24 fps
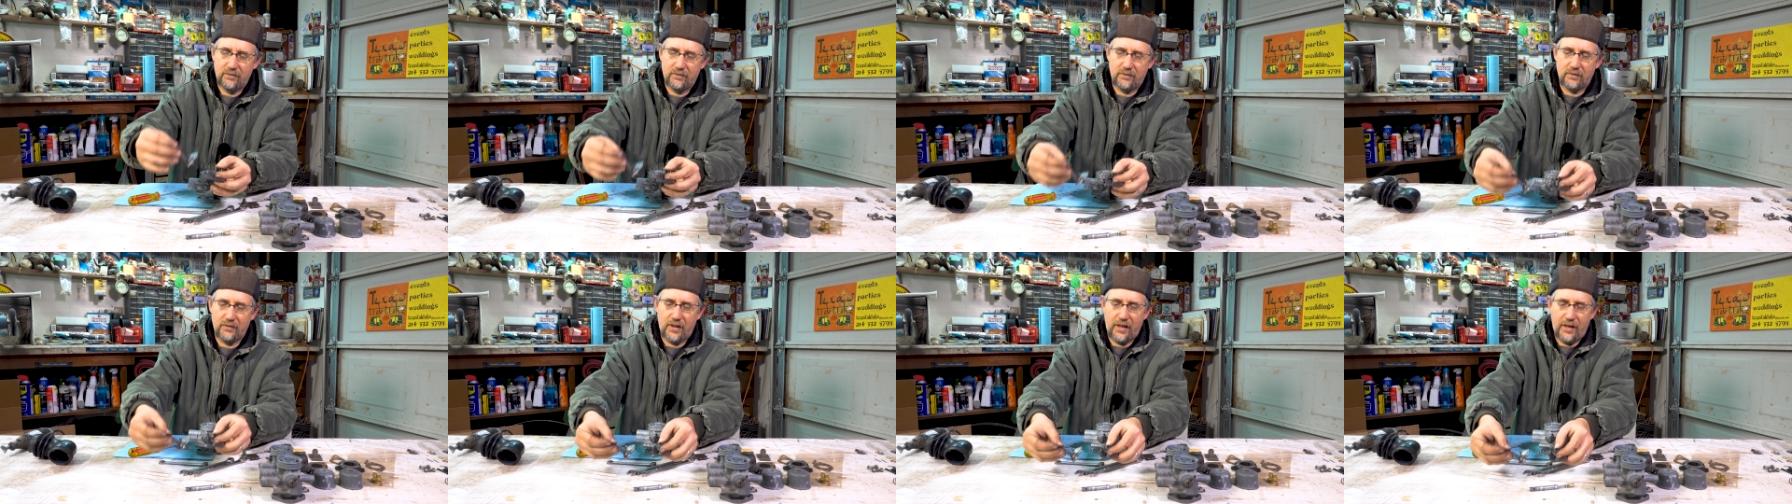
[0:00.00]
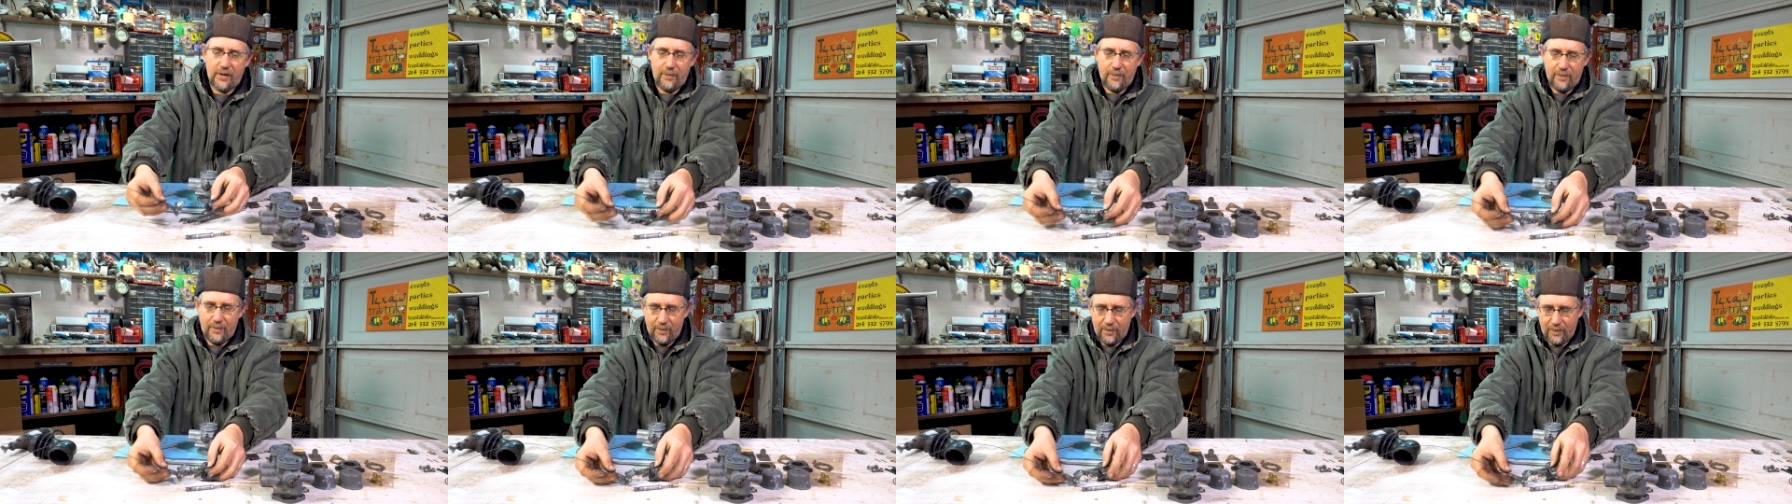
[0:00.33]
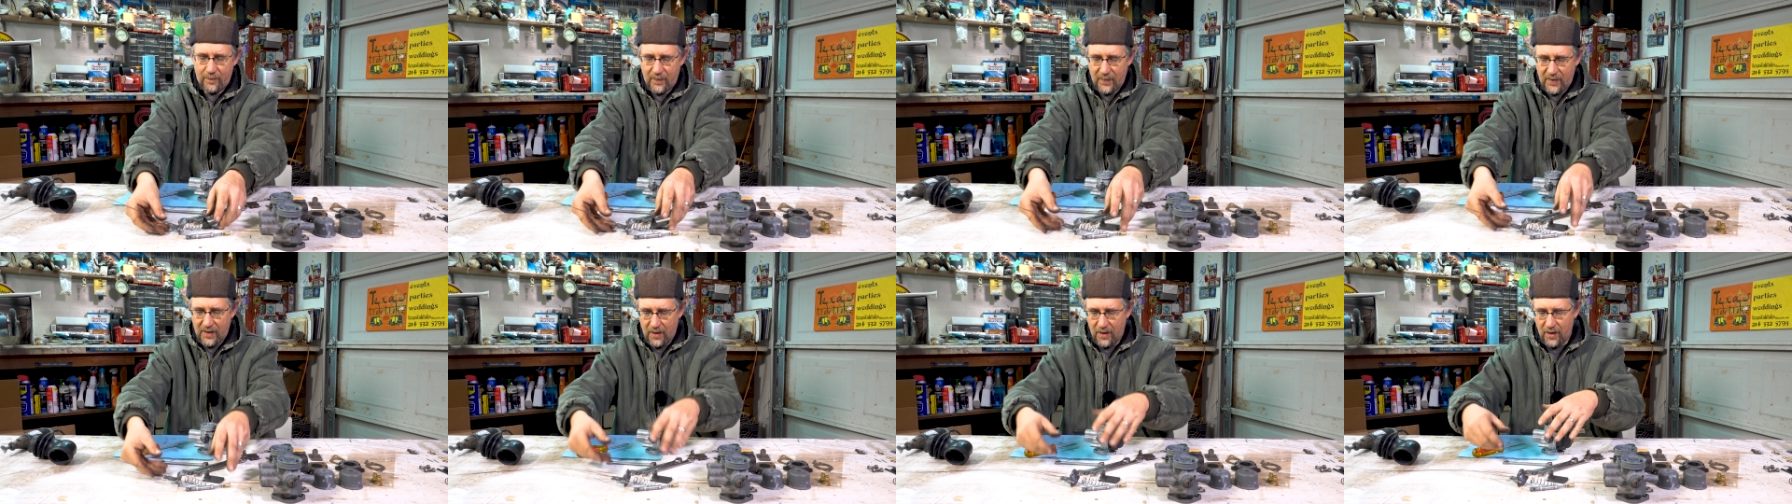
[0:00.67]
Okay.
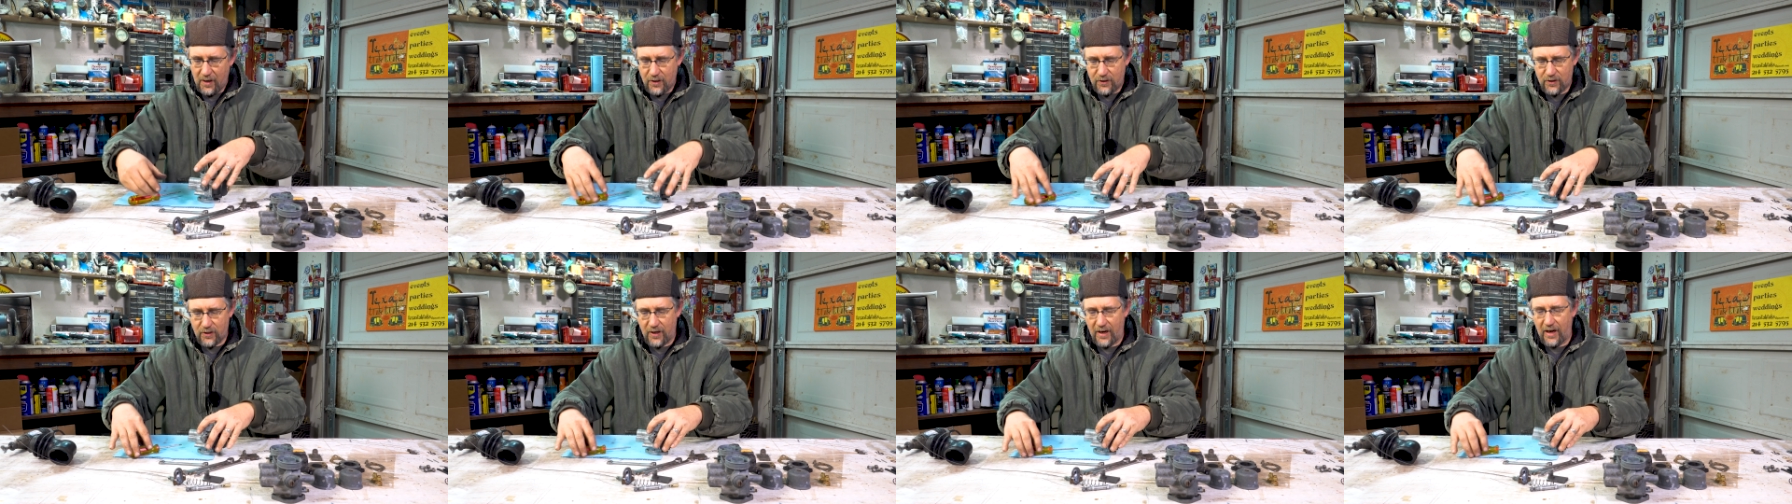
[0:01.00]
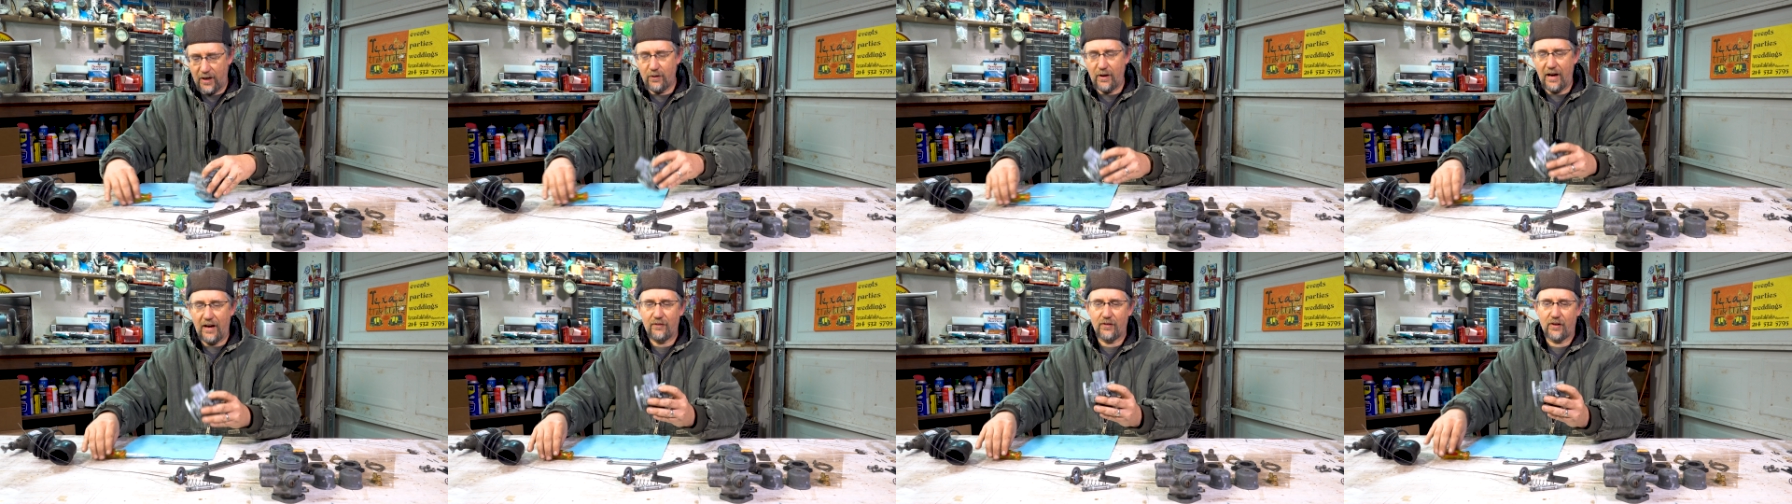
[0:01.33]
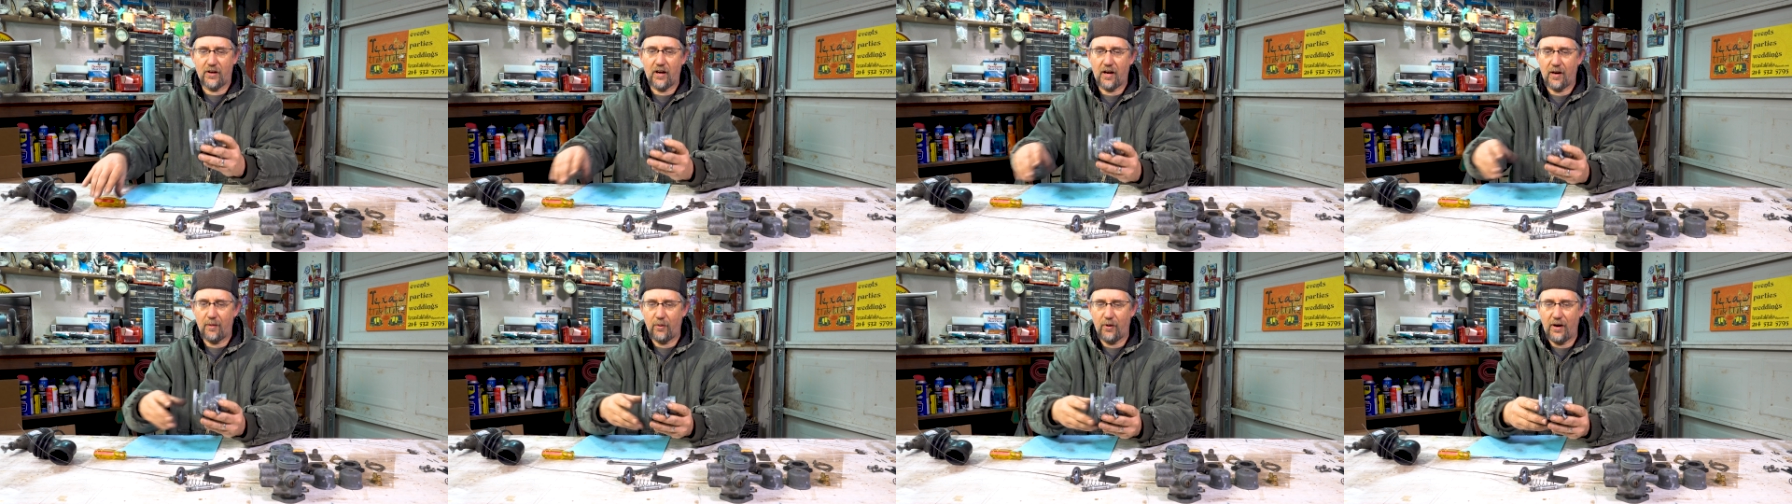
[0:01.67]
So now you have the
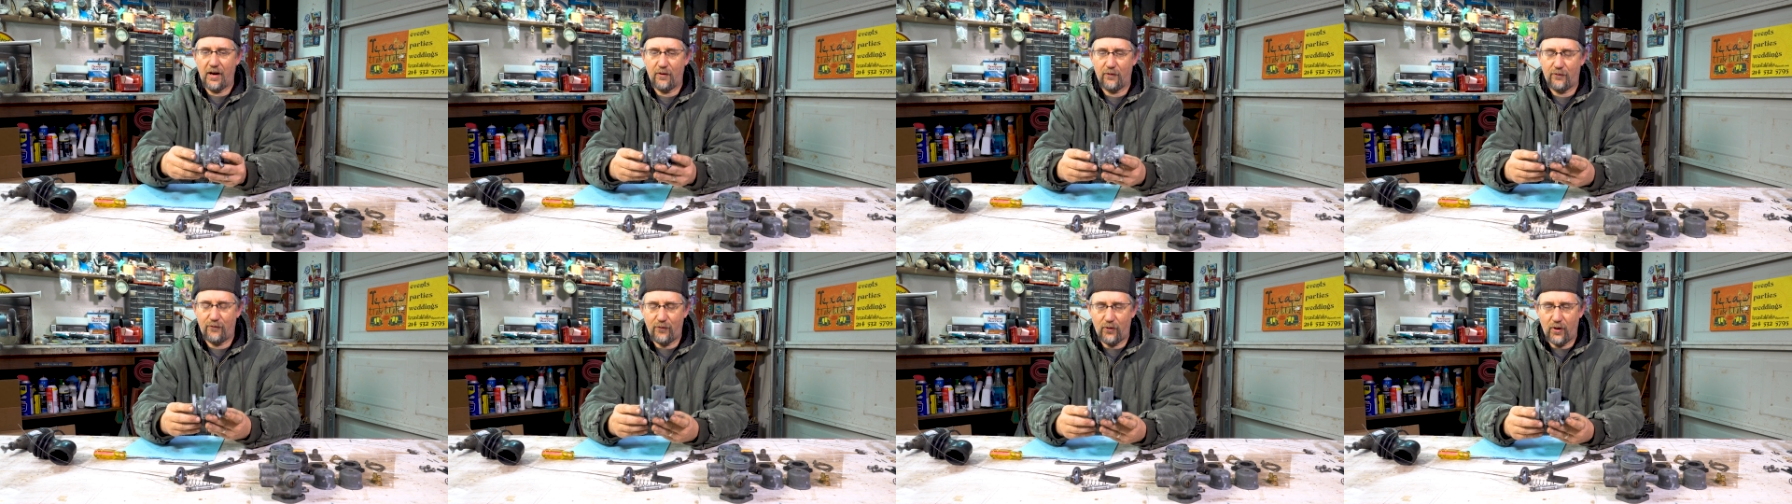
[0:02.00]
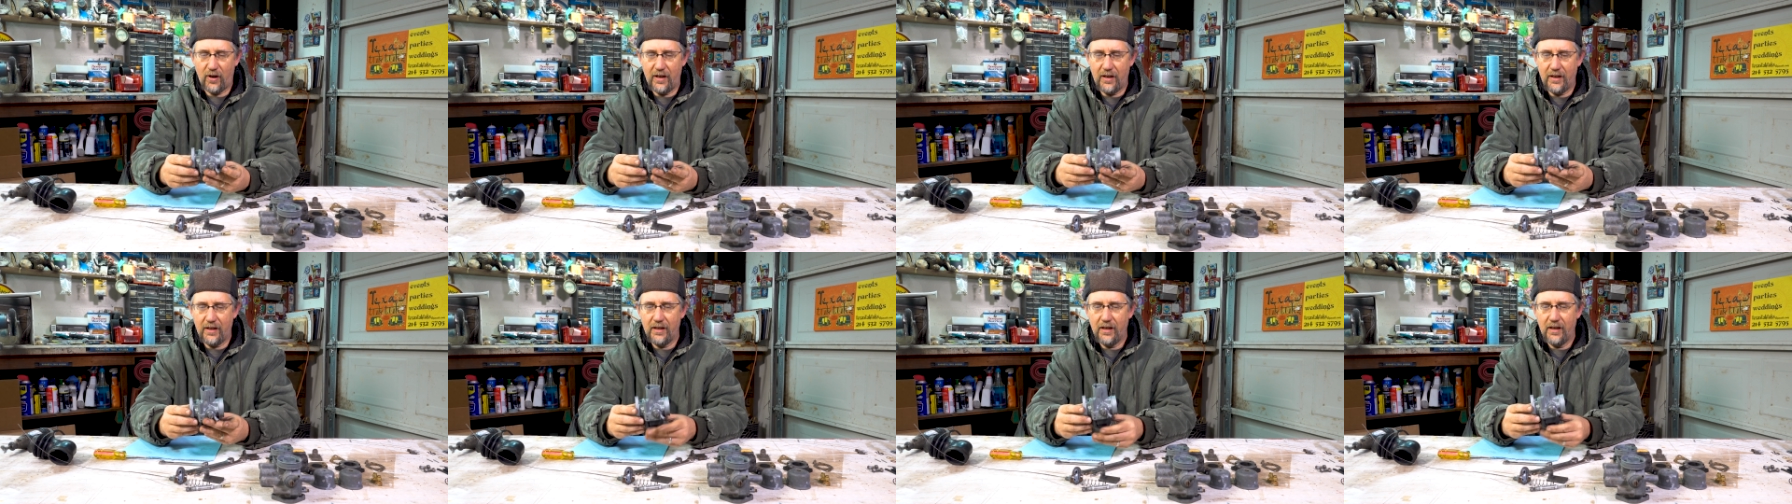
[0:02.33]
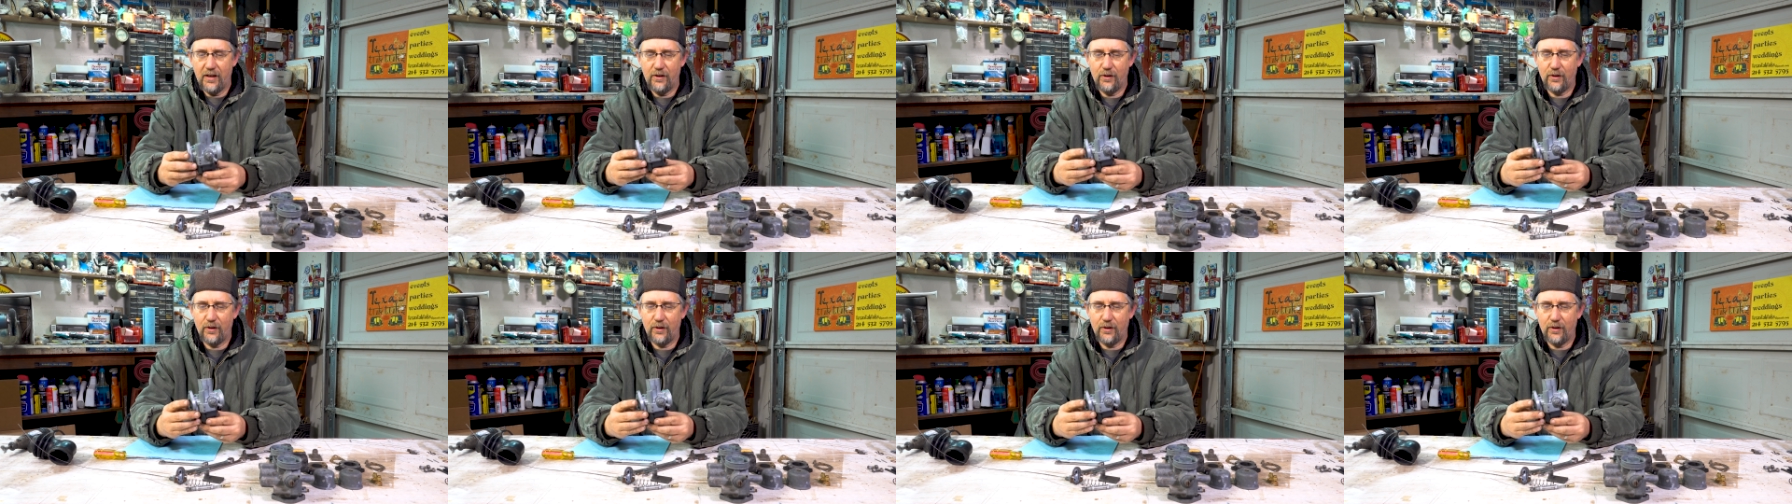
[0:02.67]
carburetor free.